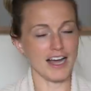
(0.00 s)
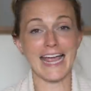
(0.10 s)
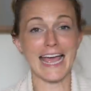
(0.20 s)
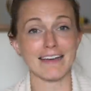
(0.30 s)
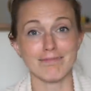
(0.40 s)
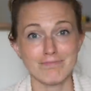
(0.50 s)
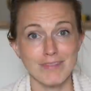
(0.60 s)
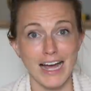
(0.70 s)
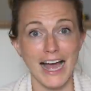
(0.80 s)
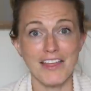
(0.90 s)
Again,
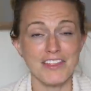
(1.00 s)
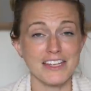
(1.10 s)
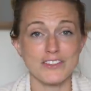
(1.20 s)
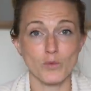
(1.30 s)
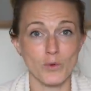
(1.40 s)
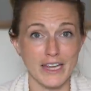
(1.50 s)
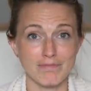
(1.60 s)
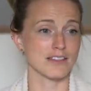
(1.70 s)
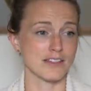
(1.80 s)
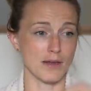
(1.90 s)
I think that's a
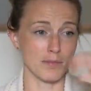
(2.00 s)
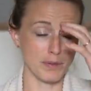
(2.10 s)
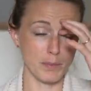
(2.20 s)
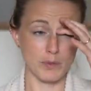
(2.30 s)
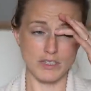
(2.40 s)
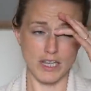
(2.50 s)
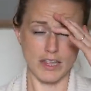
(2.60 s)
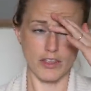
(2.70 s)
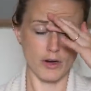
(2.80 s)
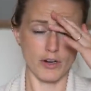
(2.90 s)
win. Some people say
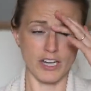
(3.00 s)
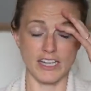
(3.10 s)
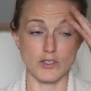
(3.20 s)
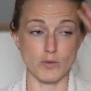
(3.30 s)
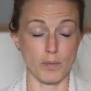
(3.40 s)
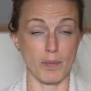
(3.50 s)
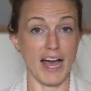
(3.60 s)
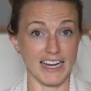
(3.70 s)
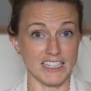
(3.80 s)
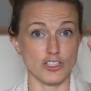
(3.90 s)
that their kids were
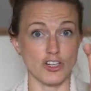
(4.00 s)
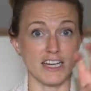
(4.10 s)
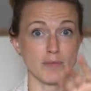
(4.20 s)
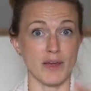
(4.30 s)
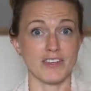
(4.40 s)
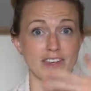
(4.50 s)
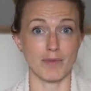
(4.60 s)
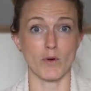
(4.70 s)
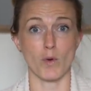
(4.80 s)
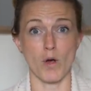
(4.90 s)
potty trained by the time
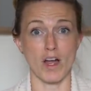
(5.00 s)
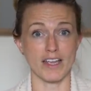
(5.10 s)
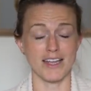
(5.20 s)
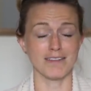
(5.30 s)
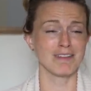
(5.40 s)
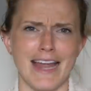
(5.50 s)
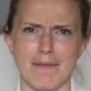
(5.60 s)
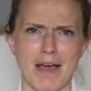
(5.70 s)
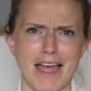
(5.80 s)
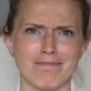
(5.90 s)
they were walking.
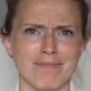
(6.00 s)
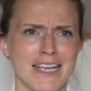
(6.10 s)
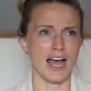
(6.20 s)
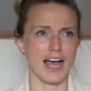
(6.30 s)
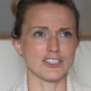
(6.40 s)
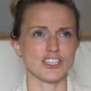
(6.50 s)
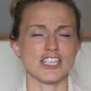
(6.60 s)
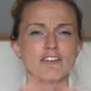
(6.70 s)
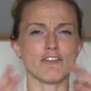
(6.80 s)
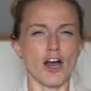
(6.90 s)
Not mine. I just
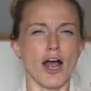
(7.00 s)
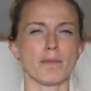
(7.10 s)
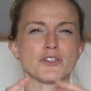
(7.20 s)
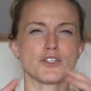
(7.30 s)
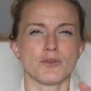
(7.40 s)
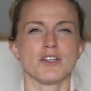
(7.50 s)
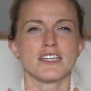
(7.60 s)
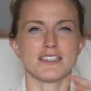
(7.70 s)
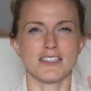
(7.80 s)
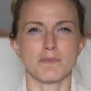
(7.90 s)
give her
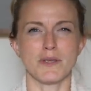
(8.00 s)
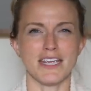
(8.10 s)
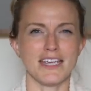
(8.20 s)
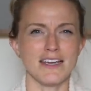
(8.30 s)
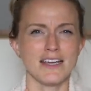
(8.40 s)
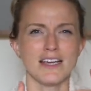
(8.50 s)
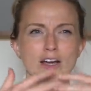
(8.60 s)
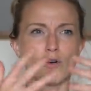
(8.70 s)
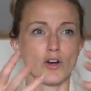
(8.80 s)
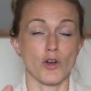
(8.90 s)
opportunities to pee
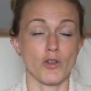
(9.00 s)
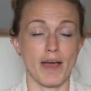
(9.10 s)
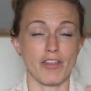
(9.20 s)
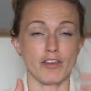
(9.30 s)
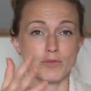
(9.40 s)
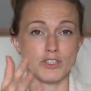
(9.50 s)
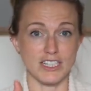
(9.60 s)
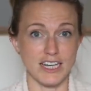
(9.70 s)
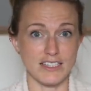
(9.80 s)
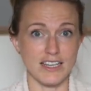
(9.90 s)
or go to the bathroom, she
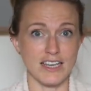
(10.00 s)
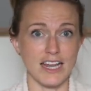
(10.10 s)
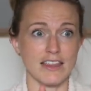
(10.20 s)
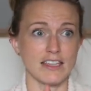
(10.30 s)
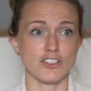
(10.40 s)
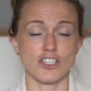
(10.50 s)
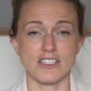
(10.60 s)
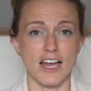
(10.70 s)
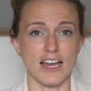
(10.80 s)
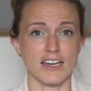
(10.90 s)
does it and then she's
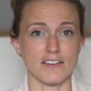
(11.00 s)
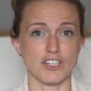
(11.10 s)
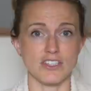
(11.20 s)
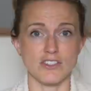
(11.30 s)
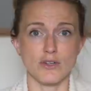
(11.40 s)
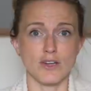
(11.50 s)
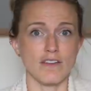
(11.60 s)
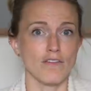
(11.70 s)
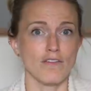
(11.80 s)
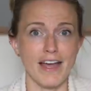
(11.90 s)
done. And if she doesn't do it,
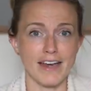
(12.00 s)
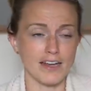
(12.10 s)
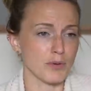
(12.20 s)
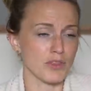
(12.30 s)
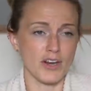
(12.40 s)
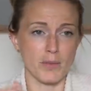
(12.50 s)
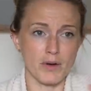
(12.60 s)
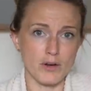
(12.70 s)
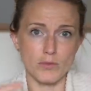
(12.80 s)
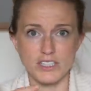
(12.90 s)
fine, I put the diaper
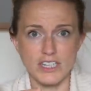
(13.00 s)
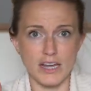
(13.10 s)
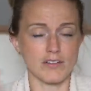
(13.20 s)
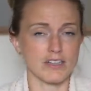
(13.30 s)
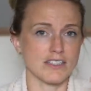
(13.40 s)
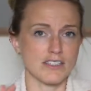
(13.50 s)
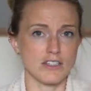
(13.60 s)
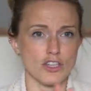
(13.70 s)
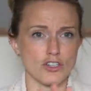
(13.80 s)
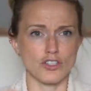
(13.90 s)
on and we're done. It's
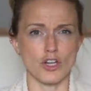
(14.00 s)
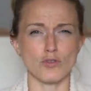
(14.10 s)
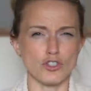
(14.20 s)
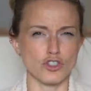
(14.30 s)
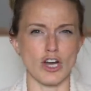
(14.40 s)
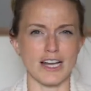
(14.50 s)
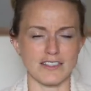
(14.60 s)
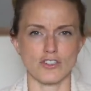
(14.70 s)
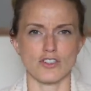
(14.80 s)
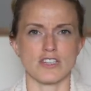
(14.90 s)
there's no
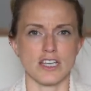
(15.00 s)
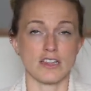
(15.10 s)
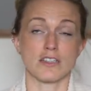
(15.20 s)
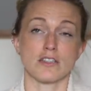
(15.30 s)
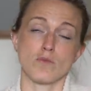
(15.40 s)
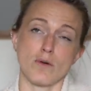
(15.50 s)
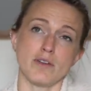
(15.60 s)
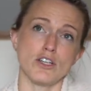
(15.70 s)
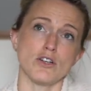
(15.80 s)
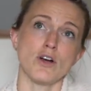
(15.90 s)
stress. It's just like this is what
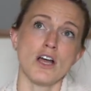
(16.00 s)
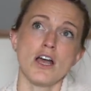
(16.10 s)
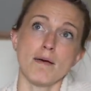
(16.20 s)
we do.